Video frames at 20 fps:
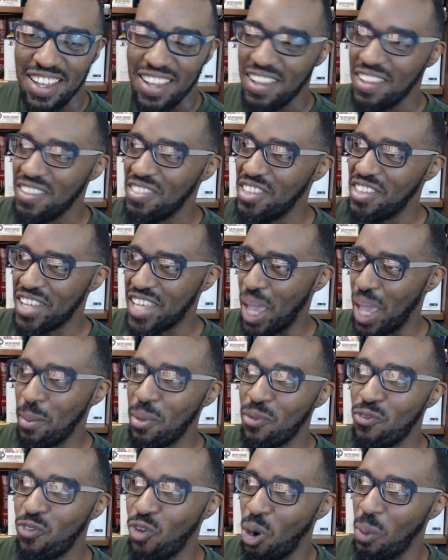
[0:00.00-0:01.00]
the Game
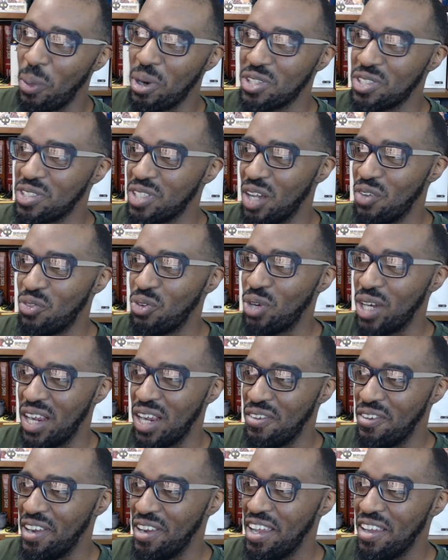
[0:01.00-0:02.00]
Informer stuff,
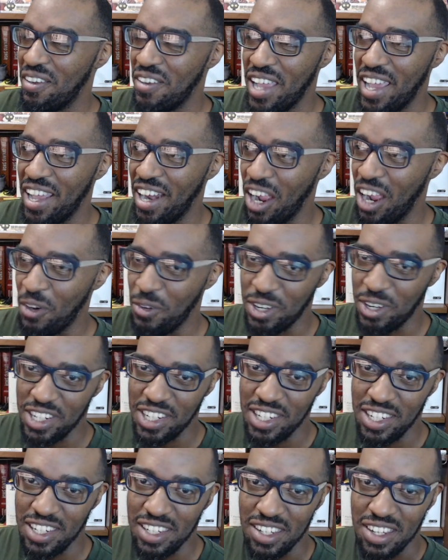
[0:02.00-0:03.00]
whatever, had
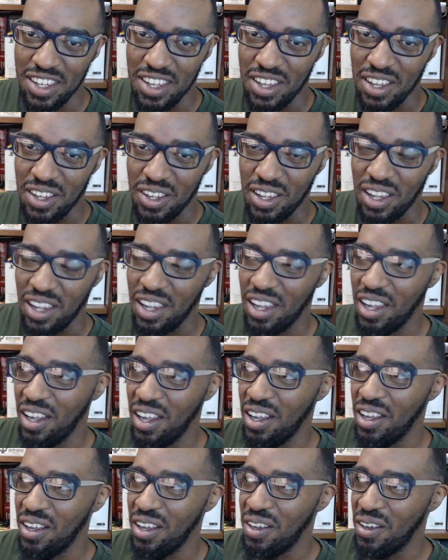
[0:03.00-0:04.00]
already
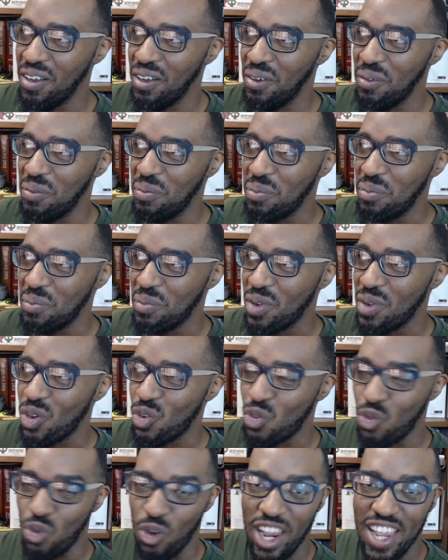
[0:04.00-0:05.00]
uh,
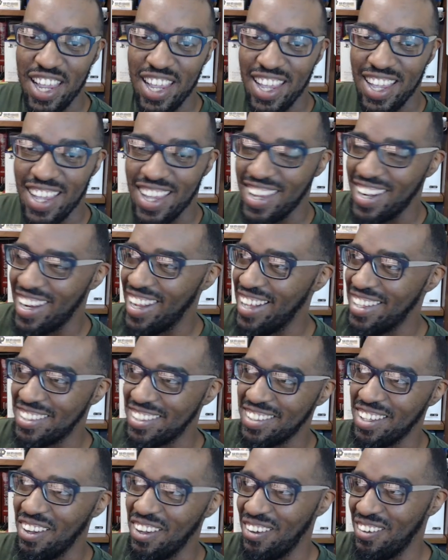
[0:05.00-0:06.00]
ran, and
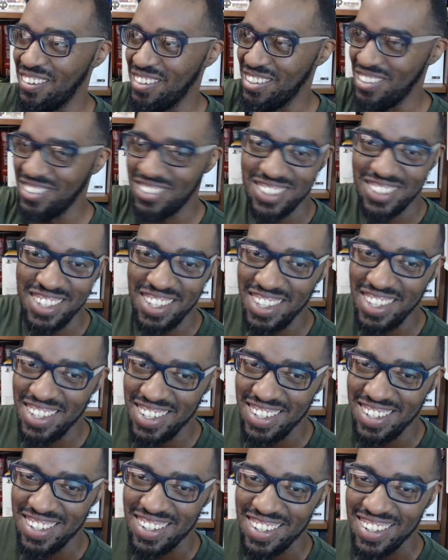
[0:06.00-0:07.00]
so you see
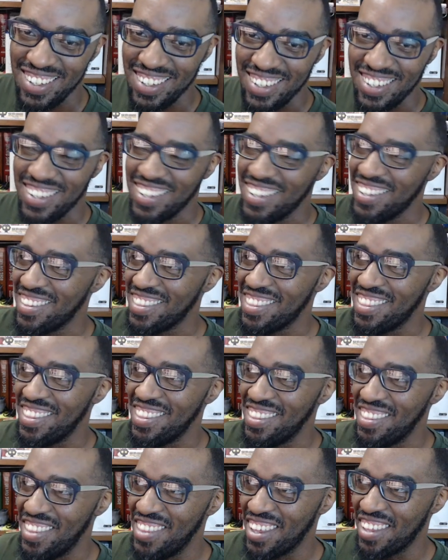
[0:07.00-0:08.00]

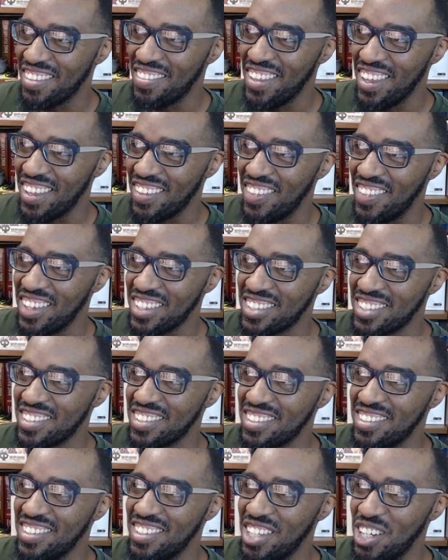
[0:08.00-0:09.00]
the, the, this
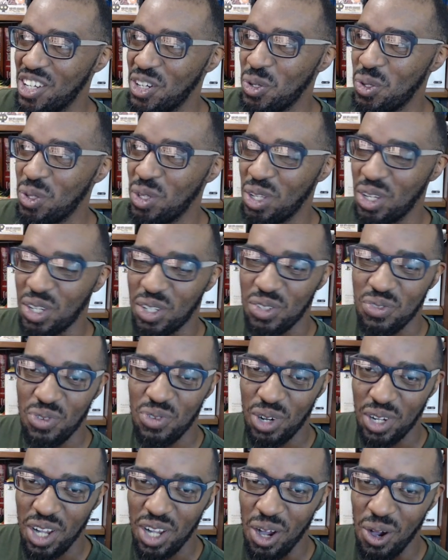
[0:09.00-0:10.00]
new look for
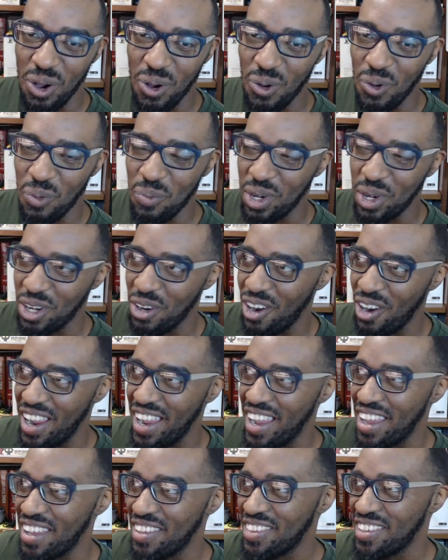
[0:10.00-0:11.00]
Cole McGrath